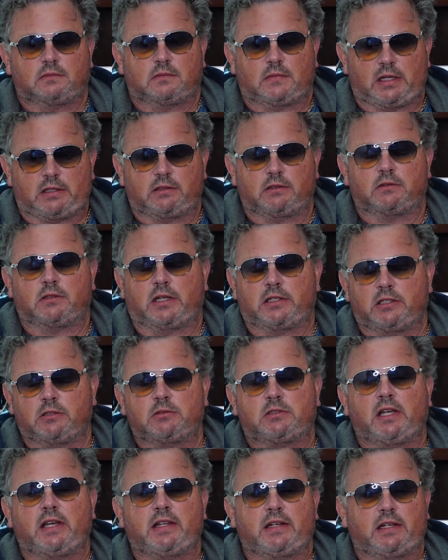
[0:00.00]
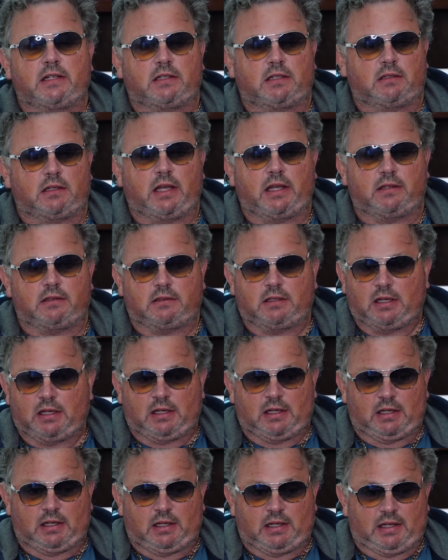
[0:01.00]
And you did,
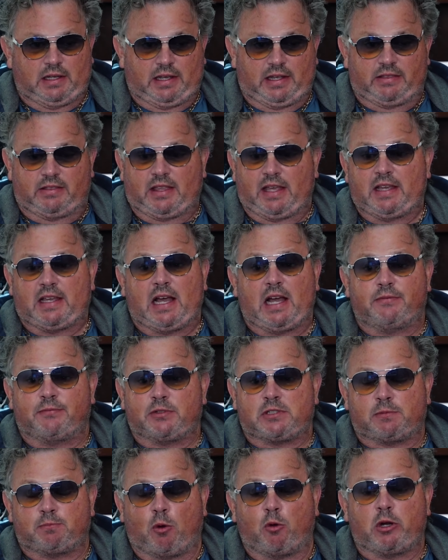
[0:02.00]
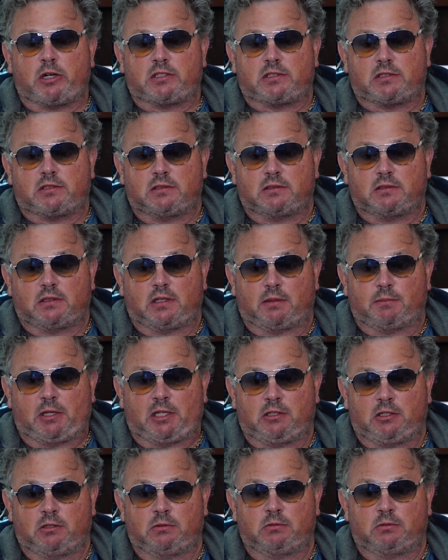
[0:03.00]
and thank God for sports. I
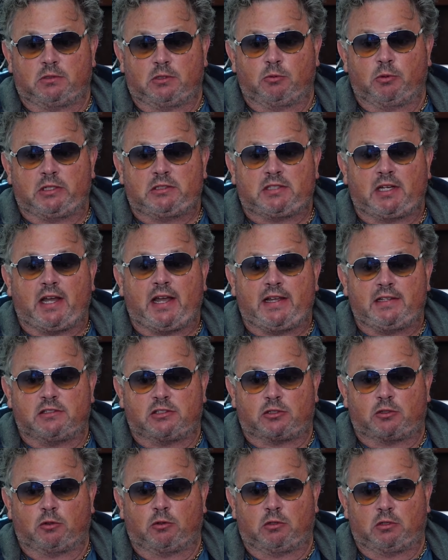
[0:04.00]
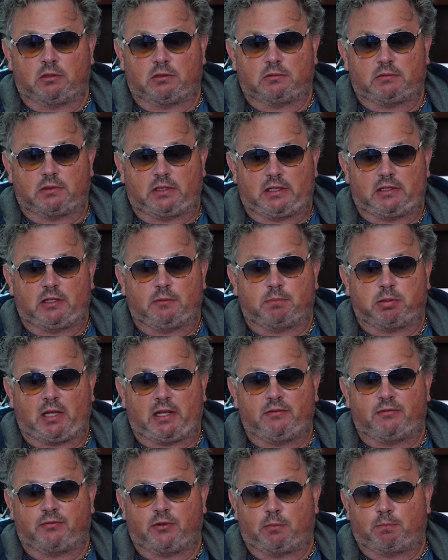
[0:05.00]
mean, you went to high school and you
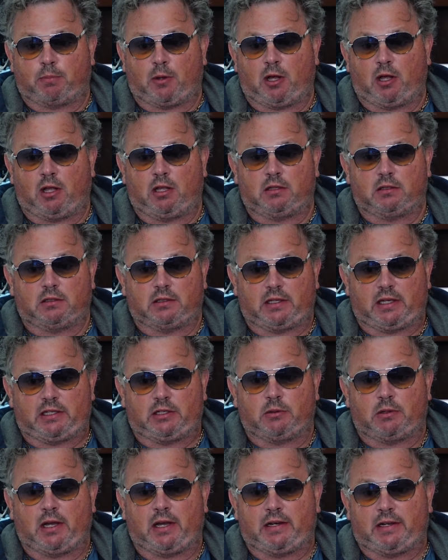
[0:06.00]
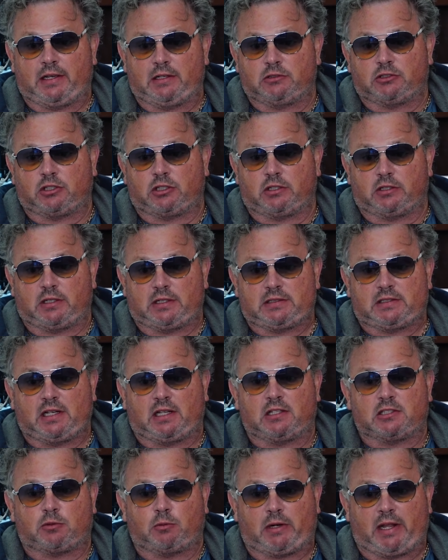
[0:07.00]
played football and you got injured. And
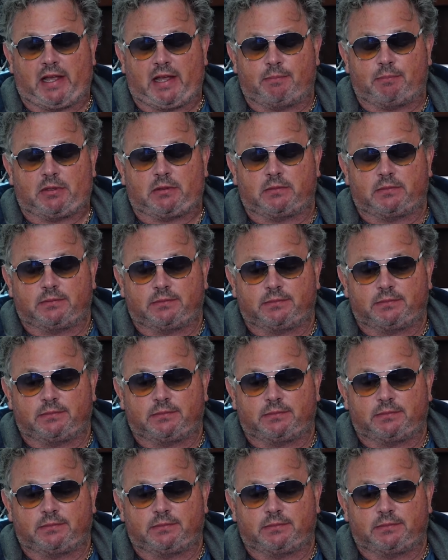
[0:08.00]
tell us what happened.